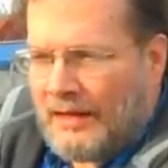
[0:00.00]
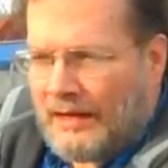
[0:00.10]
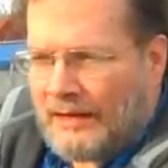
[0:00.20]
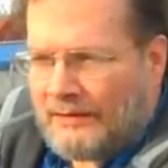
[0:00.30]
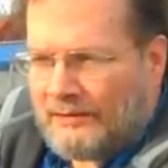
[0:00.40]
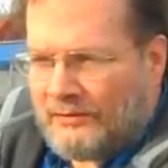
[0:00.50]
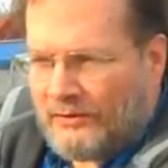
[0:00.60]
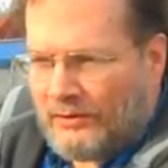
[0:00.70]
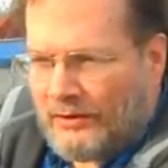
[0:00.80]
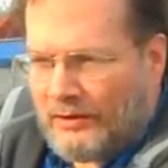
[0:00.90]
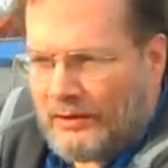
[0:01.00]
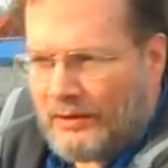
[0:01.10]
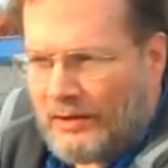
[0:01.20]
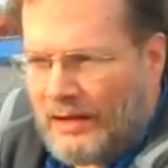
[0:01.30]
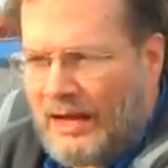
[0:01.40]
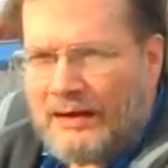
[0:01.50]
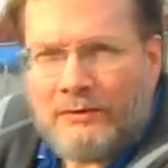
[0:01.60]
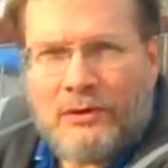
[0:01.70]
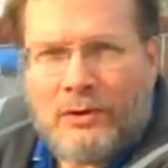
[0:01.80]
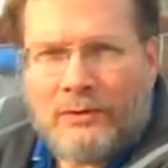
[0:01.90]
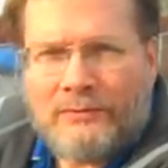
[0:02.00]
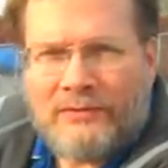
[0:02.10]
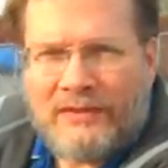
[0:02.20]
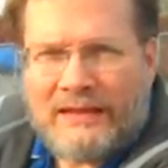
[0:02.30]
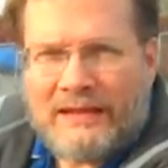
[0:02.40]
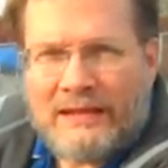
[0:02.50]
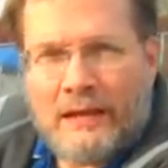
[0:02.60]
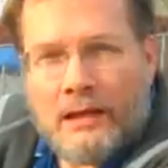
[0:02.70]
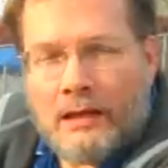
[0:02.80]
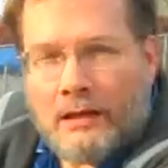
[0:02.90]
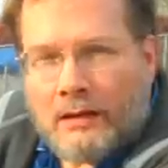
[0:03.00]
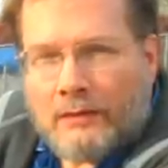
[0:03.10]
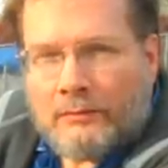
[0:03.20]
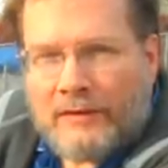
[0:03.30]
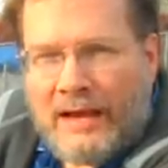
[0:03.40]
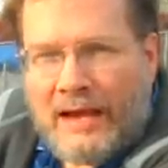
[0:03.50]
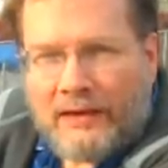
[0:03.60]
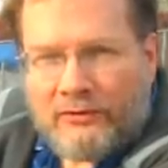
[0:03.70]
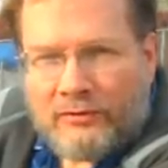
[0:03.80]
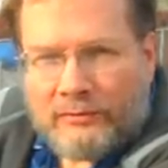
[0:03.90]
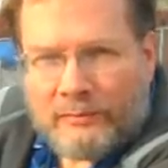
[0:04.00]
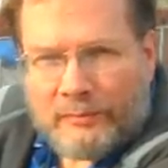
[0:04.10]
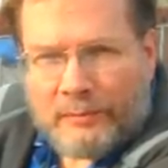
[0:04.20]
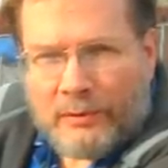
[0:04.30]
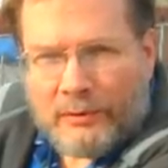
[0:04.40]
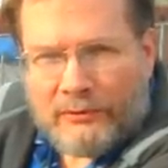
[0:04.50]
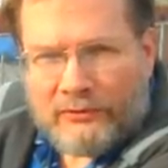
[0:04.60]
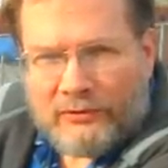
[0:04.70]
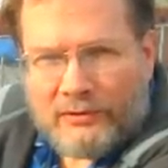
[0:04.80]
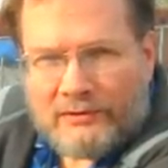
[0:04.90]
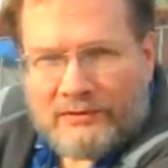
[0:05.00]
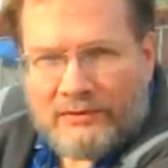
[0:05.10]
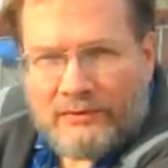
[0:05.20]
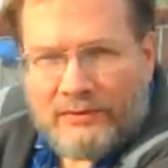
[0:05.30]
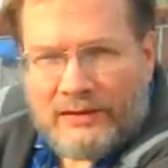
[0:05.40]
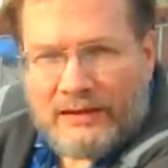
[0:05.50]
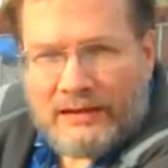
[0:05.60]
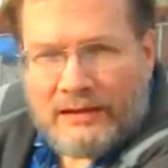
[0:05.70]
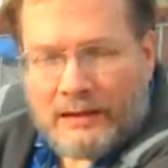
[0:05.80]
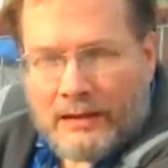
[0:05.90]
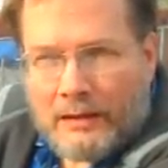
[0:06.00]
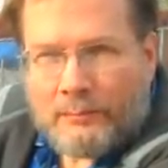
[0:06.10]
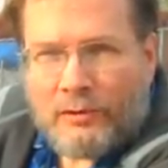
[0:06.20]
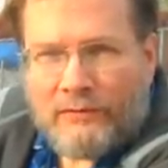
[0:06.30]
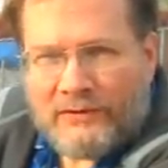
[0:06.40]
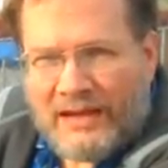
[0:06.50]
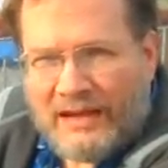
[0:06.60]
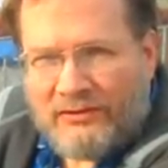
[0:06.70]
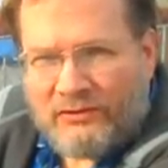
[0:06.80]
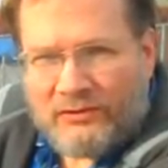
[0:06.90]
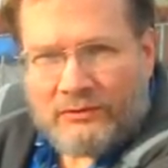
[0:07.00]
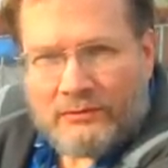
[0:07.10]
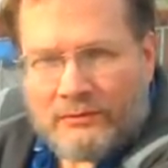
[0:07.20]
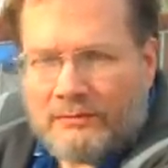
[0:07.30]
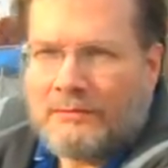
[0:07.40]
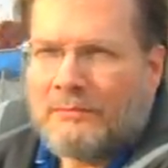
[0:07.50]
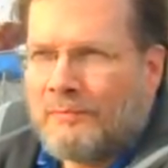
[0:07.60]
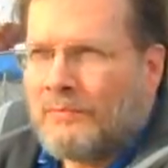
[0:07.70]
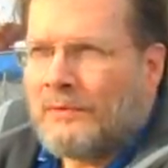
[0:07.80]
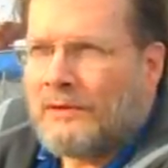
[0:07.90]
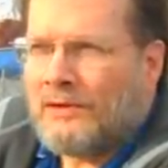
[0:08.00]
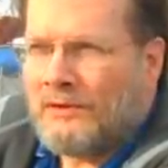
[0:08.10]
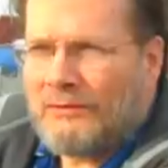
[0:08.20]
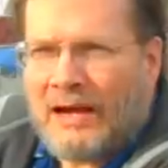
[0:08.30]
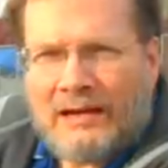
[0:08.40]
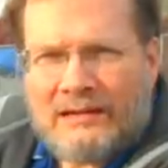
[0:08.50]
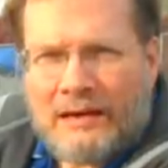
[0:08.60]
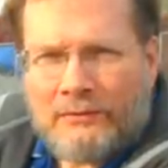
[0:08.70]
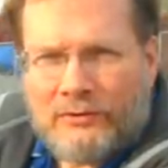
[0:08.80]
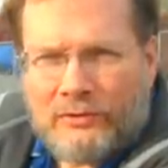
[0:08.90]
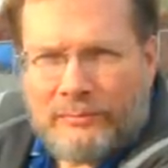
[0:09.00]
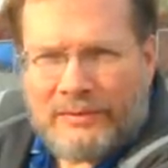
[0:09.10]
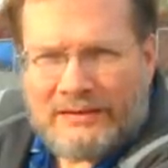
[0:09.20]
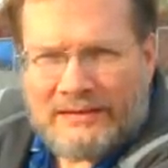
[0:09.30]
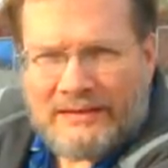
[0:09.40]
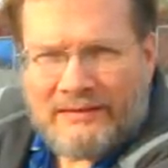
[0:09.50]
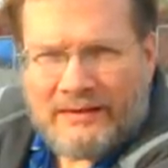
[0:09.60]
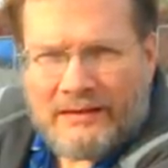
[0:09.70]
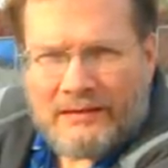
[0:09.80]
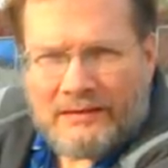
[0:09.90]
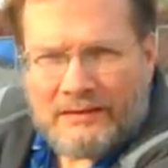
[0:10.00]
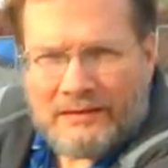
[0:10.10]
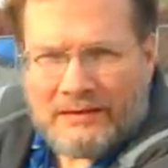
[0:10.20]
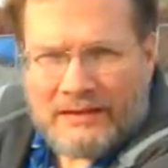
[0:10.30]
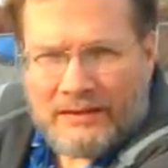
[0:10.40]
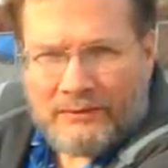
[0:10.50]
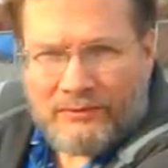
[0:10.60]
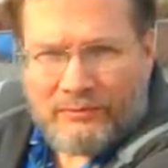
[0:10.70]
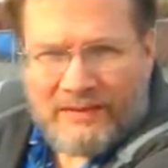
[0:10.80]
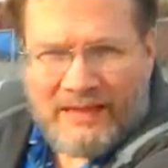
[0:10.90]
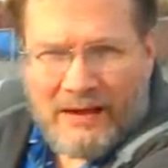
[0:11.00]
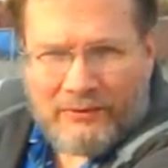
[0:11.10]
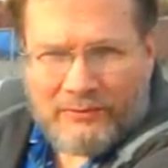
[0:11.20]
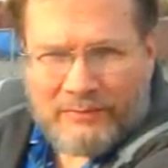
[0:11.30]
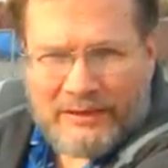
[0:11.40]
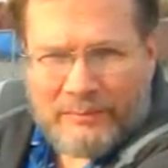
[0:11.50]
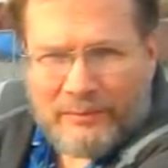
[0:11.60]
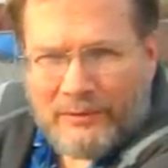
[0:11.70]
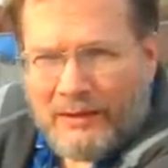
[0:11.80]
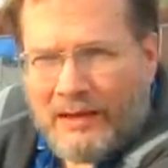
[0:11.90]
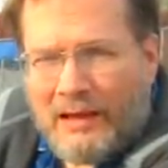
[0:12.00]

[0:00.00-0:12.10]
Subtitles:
And I don't know if the reaction is proportional to the provocation. You know, knock down two buildings and it kills 3,000 people.